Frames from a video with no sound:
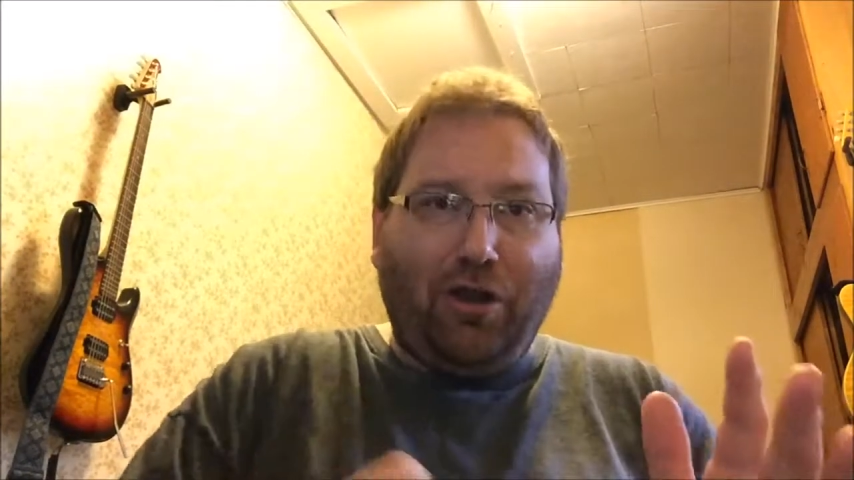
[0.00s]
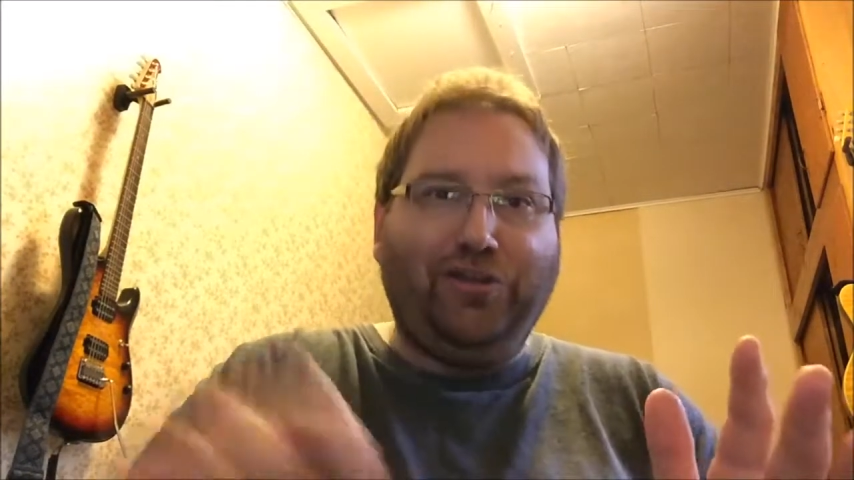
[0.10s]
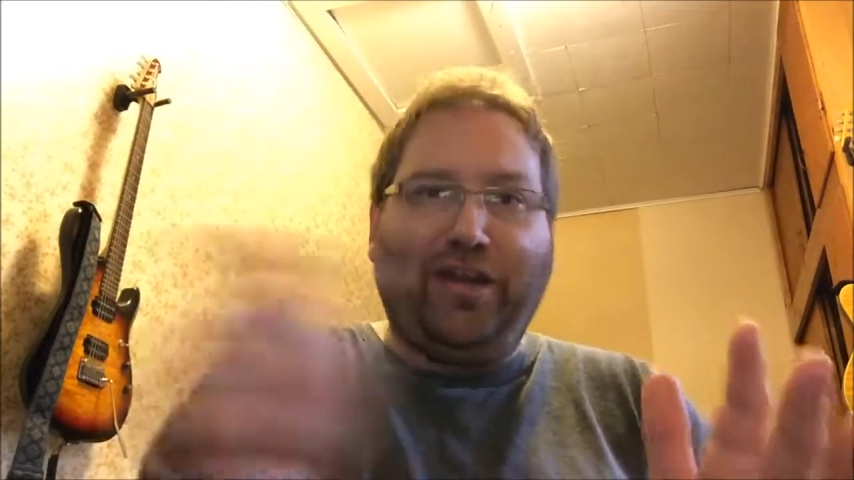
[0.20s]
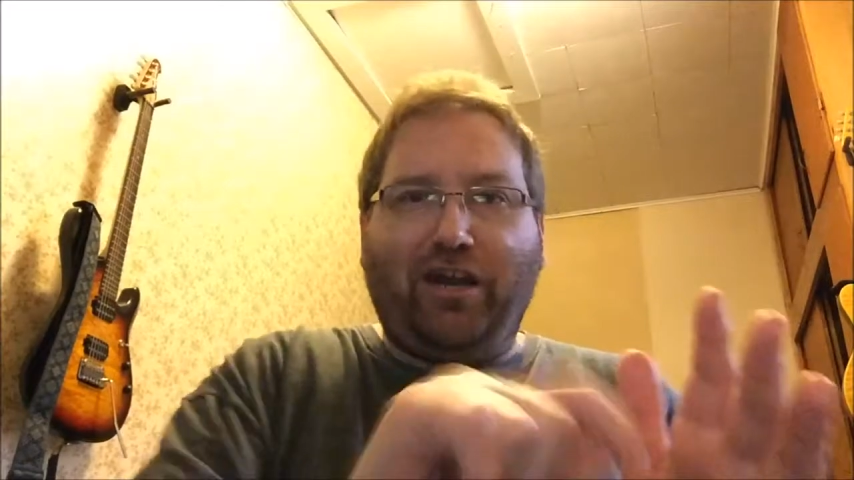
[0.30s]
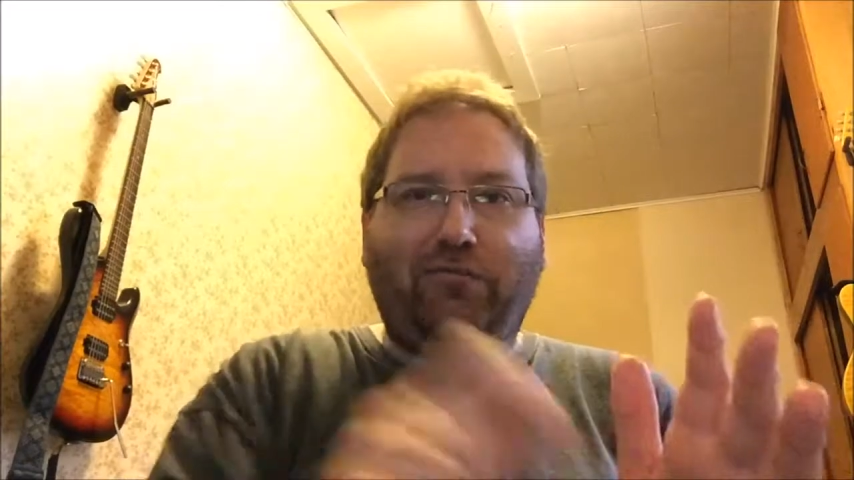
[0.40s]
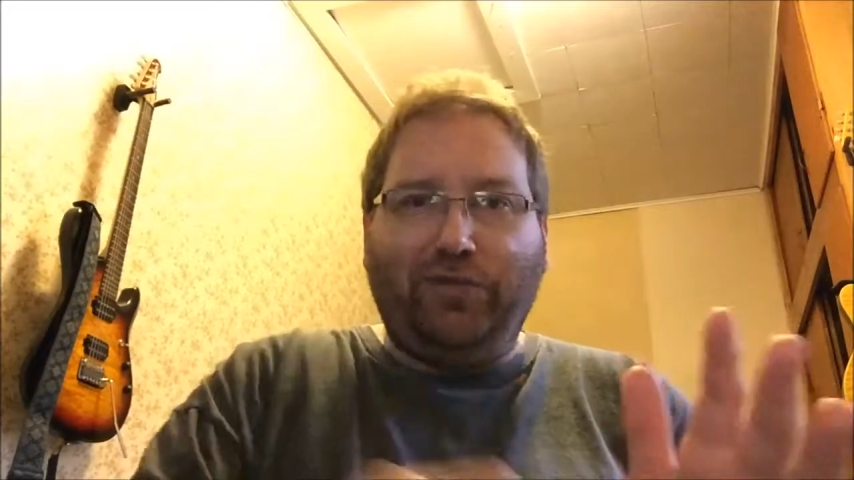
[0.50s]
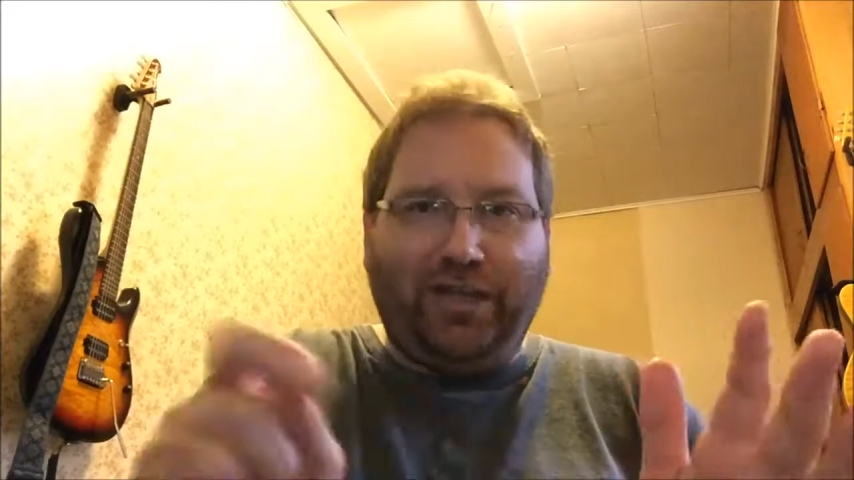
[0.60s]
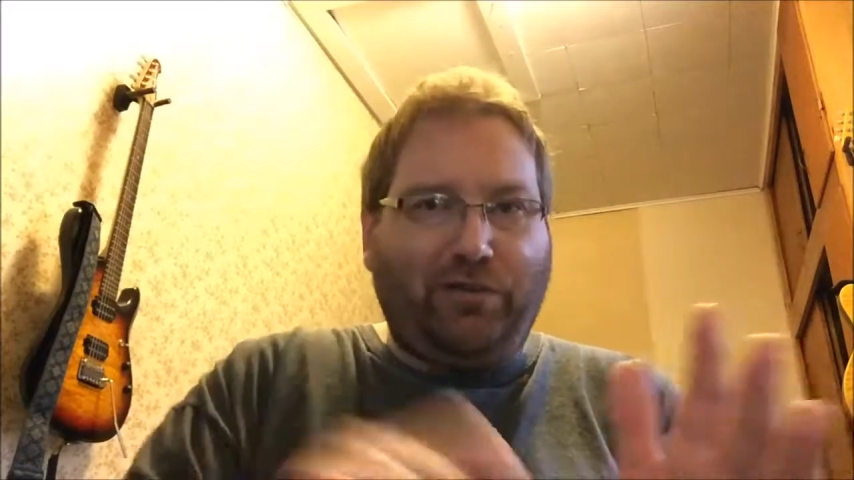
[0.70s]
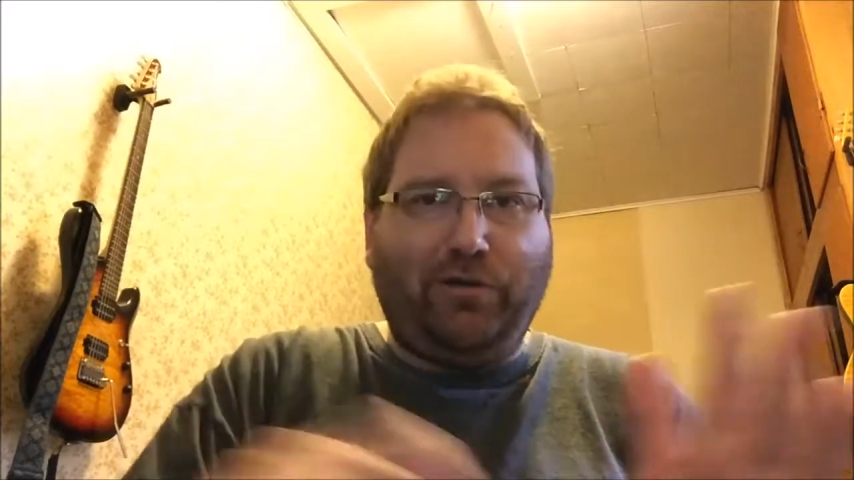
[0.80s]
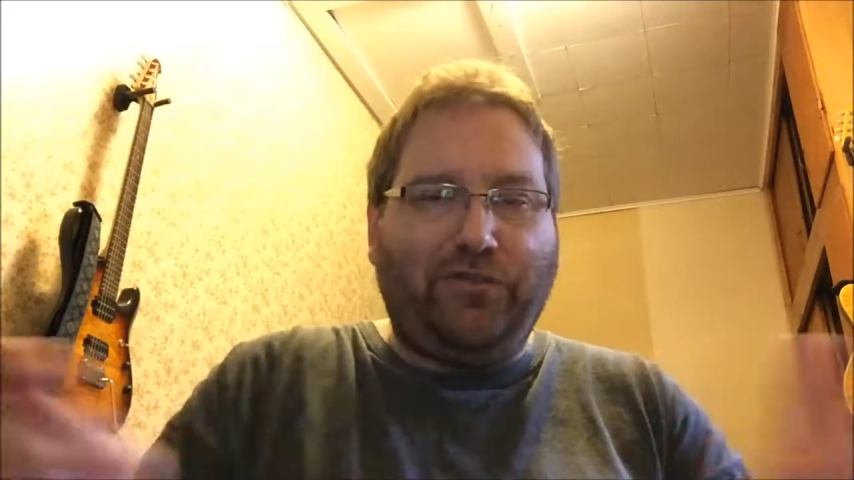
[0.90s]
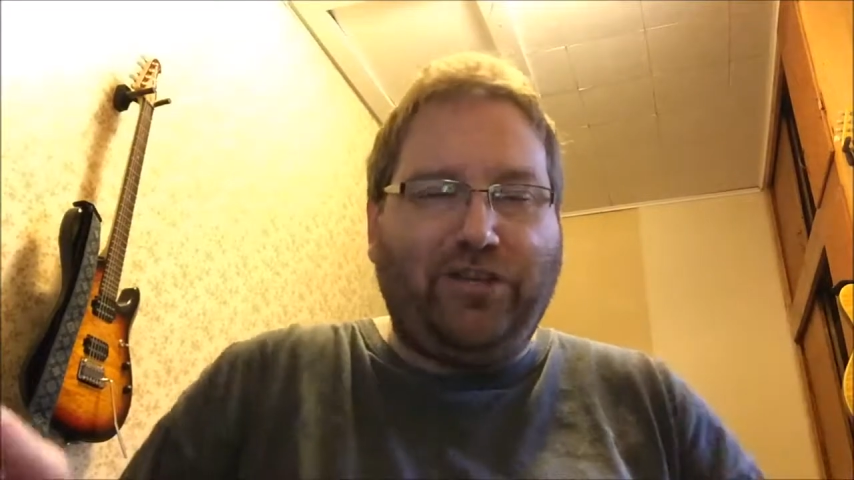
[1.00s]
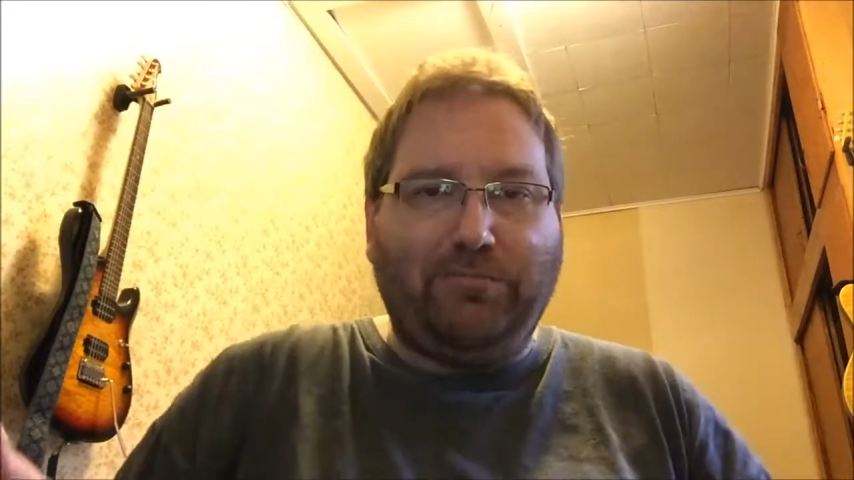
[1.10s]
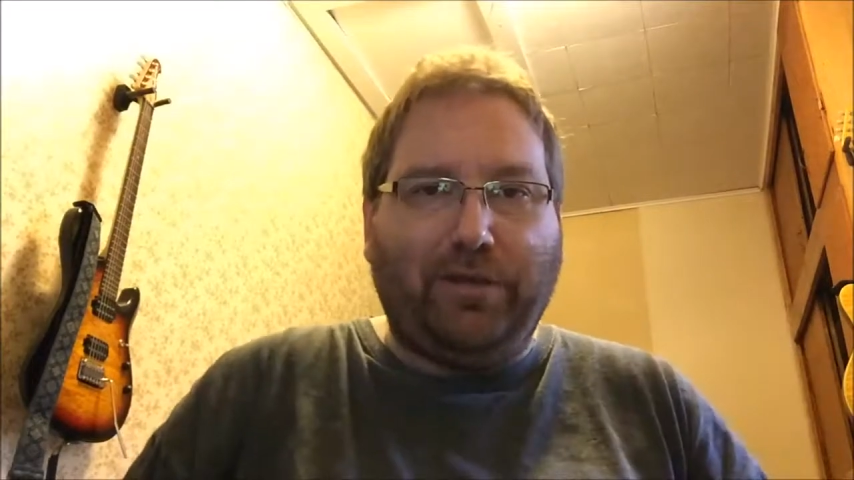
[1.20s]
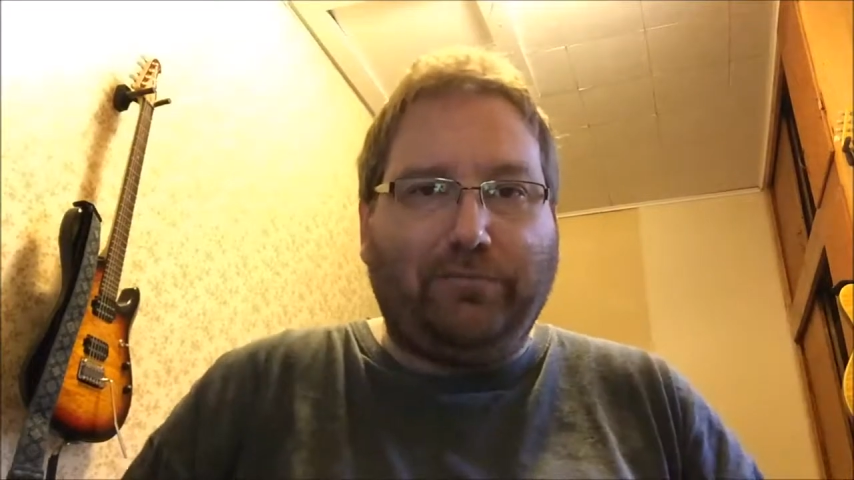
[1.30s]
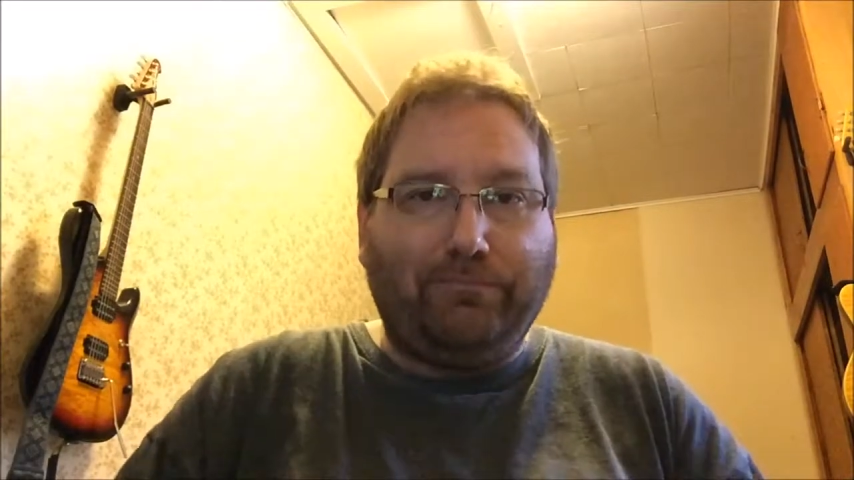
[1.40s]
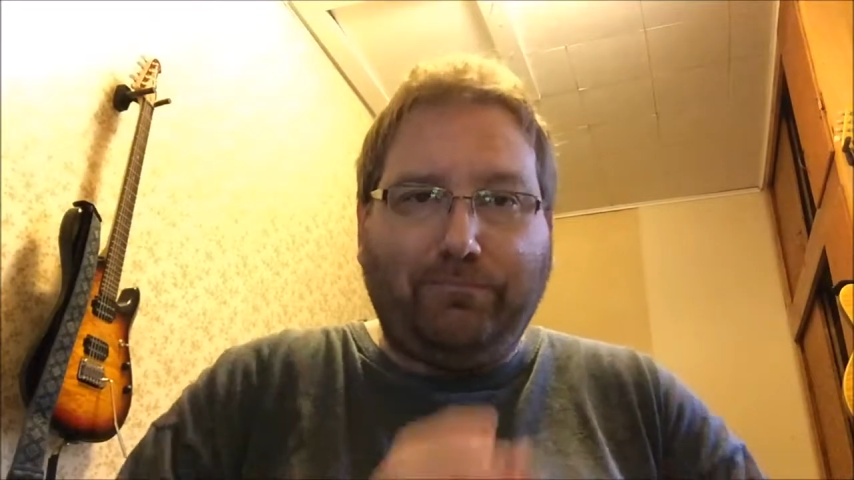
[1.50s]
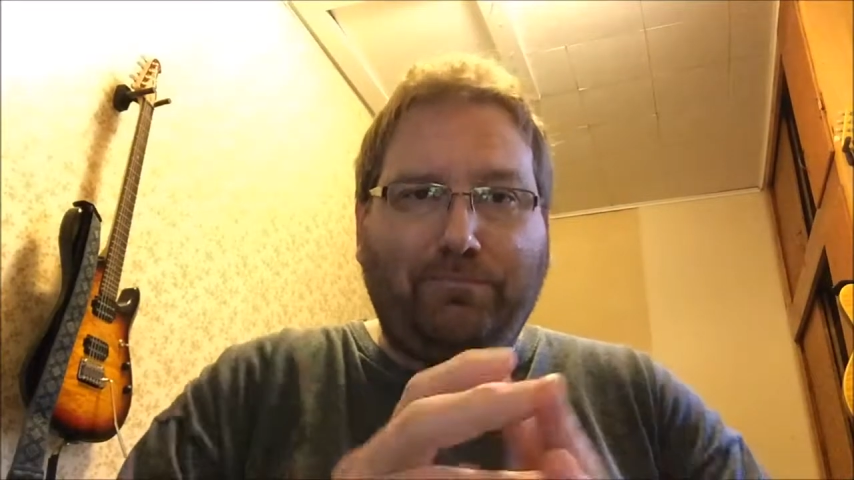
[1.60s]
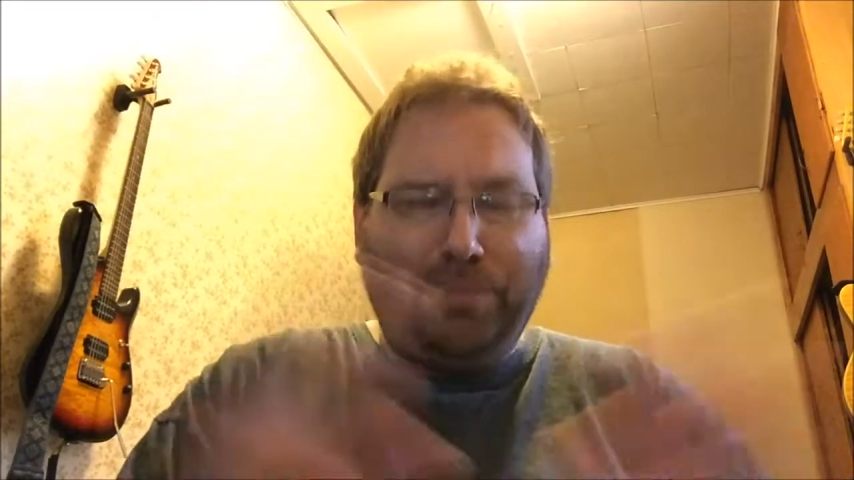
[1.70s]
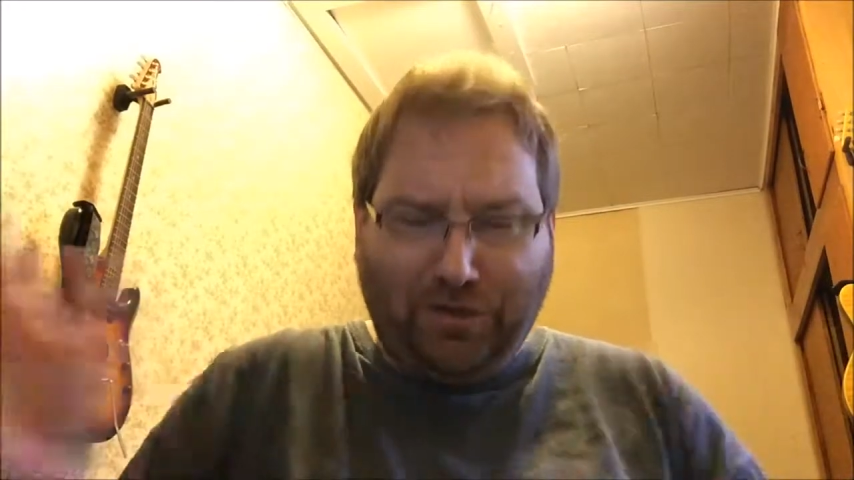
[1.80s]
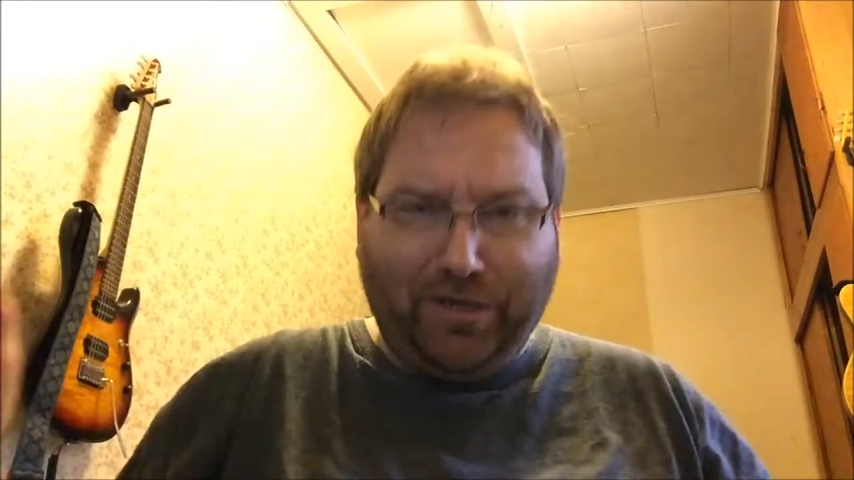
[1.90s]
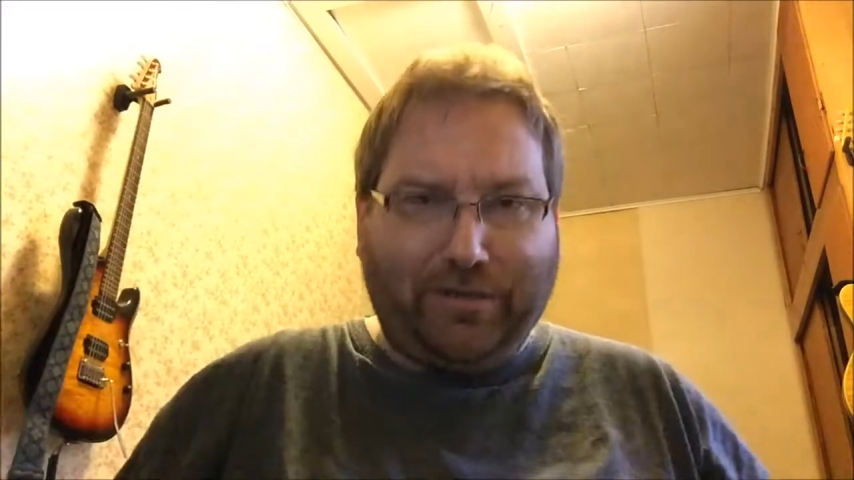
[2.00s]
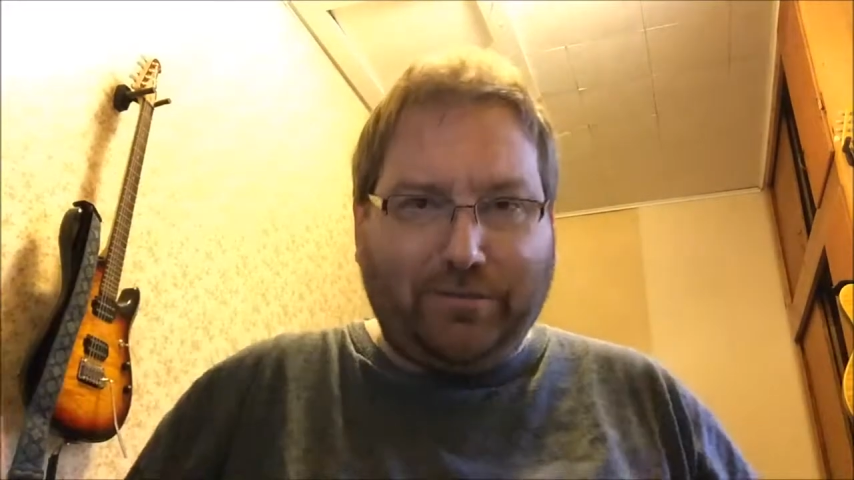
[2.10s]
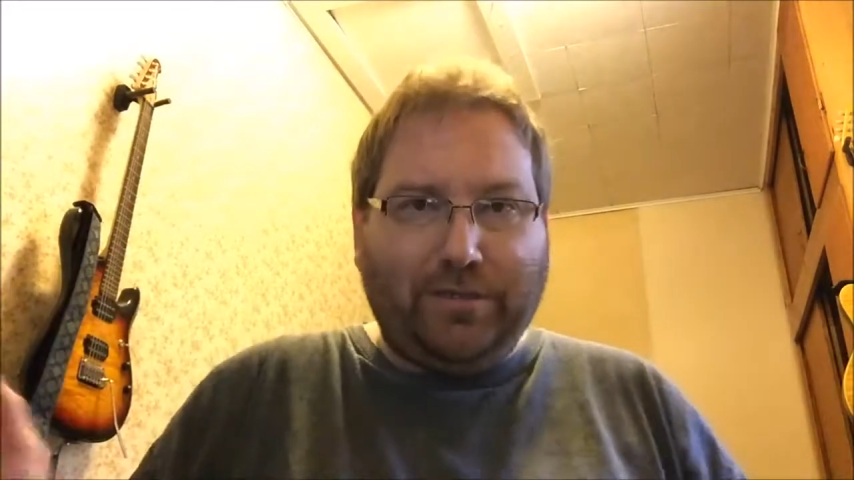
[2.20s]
you gotta wear a seatbelt. Period.